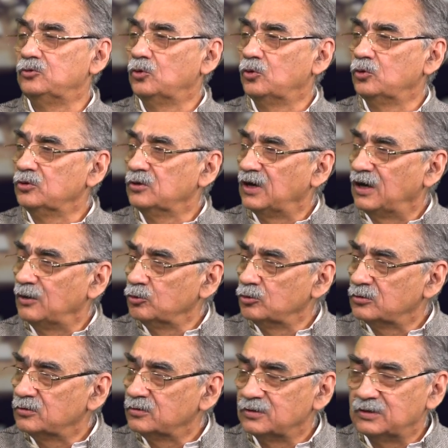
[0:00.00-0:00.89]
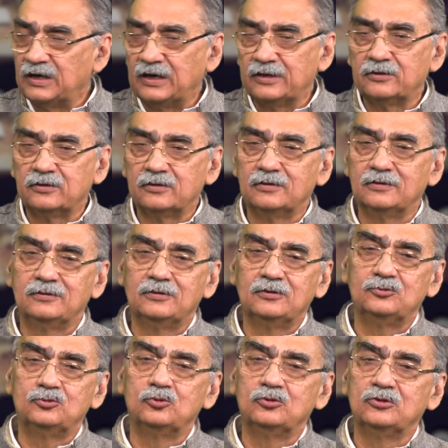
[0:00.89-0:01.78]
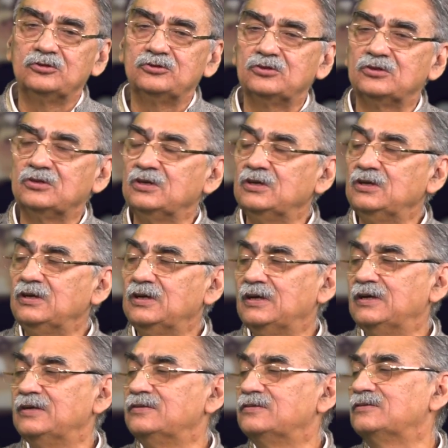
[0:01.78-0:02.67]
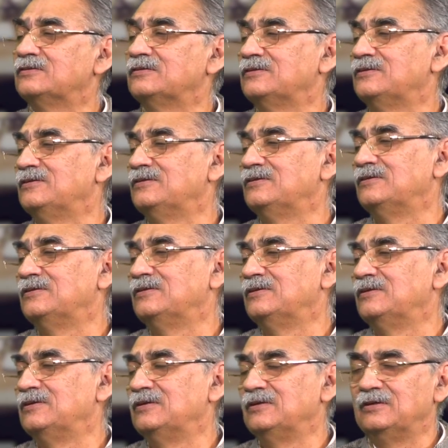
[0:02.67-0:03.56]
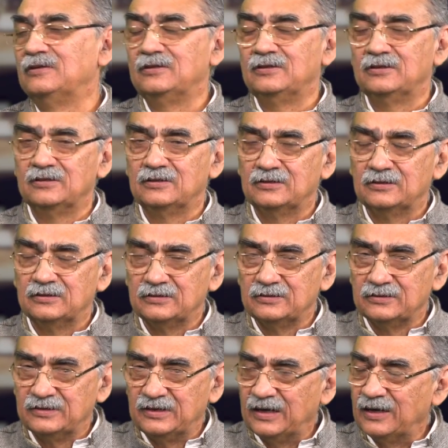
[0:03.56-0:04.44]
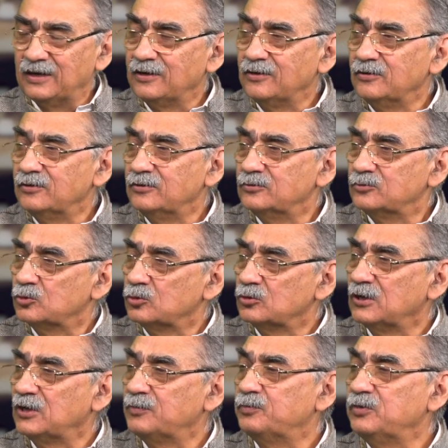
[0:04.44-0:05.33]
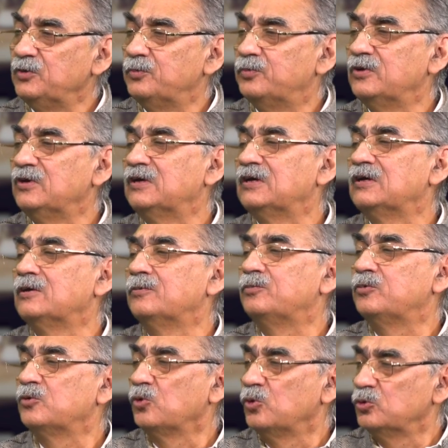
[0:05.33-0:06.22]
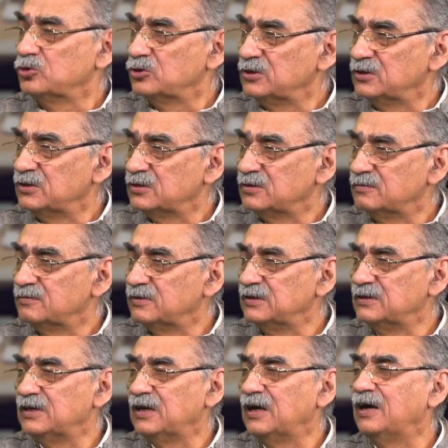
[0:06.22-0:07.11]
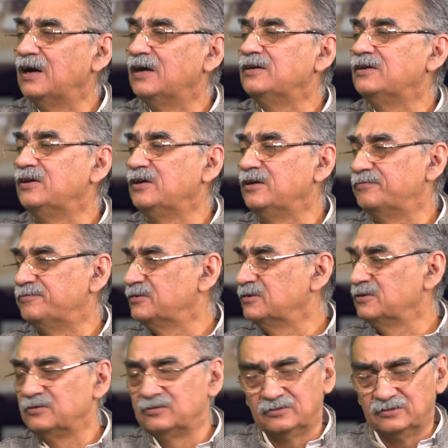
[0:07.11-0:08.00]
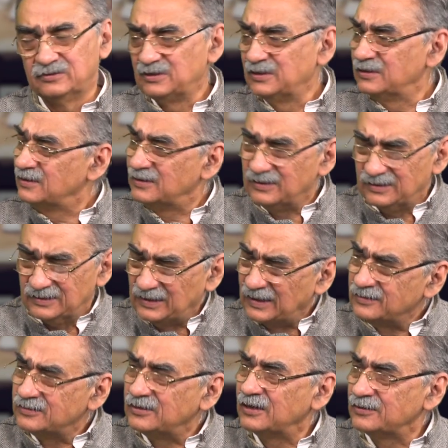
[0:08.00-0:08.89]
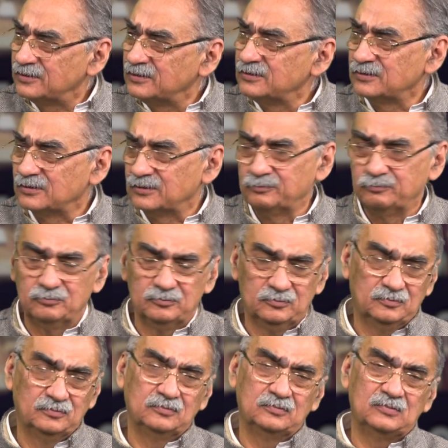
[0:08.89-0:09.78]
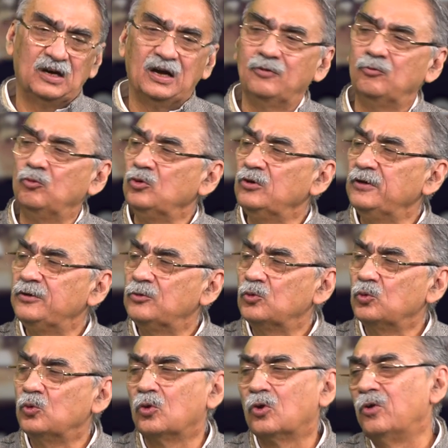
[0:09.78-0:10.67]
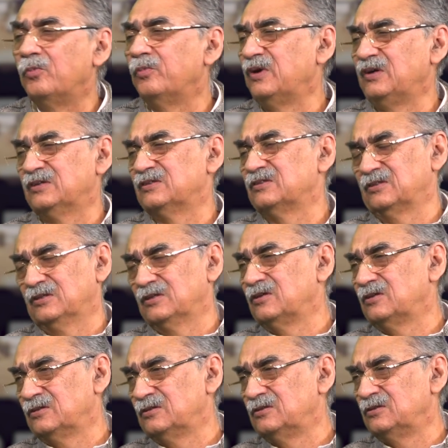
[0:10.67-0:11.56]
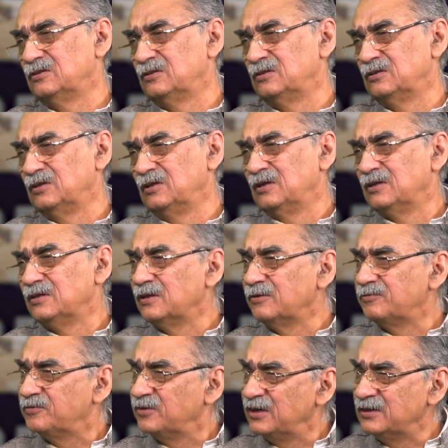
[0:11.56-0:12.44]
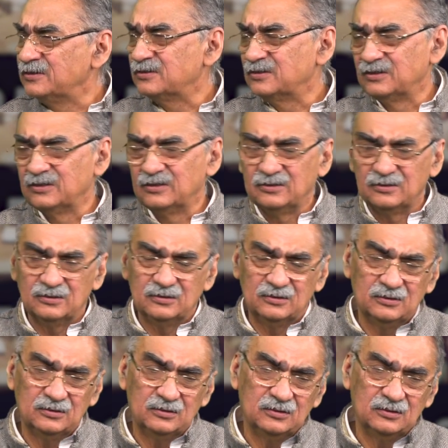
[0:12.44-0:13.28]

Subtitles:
no doubt that the judiciary is there so that people can approach it when they are aggrieved. That's our system. I have only two comments. The first is